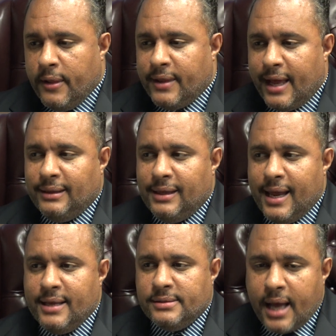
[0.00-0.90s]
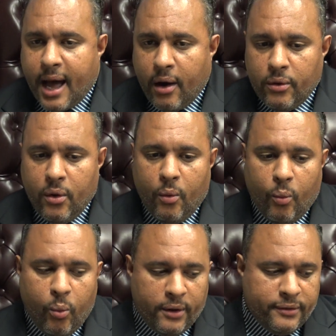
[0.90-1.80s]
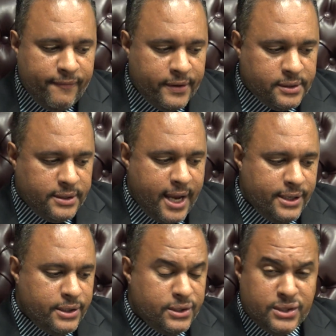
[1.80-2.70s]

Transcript: that lays out what the visitation